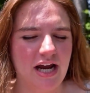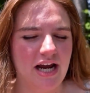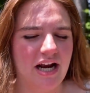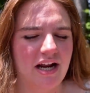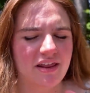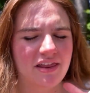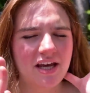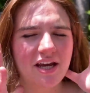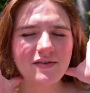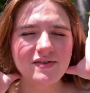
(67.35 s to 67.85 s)
And
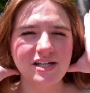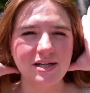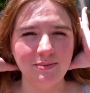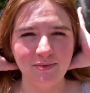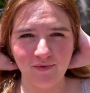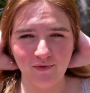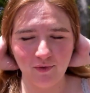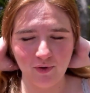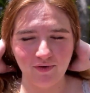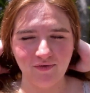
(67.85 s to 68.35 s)
I think I've said
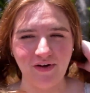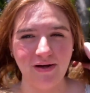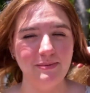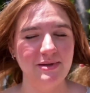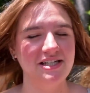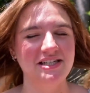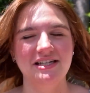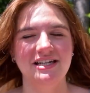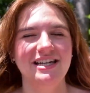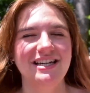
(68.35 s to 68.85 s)
before
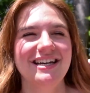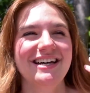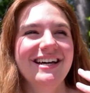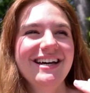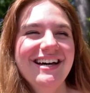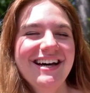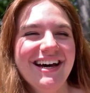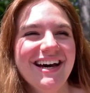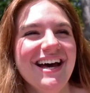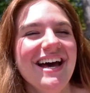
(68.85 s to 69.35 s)
famously
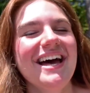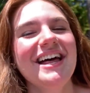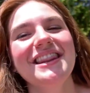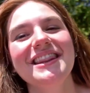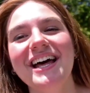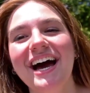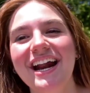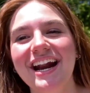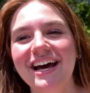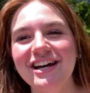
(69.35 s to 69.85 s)

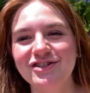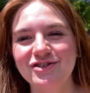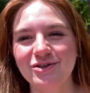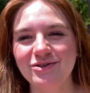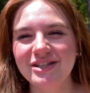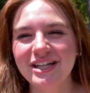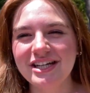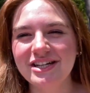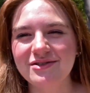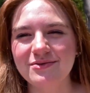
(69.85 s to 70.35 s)
that I
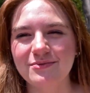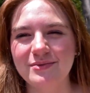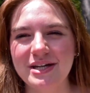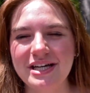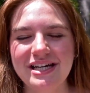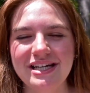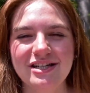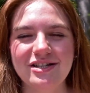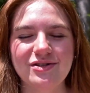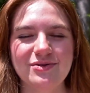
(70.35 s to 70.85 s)
don't like to
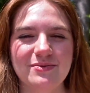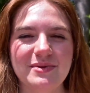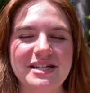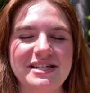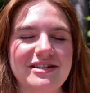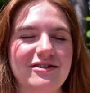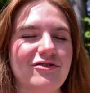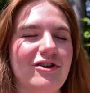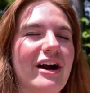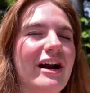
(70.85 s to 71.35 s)
read stories
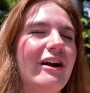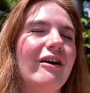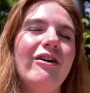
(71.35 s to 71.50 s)
that are at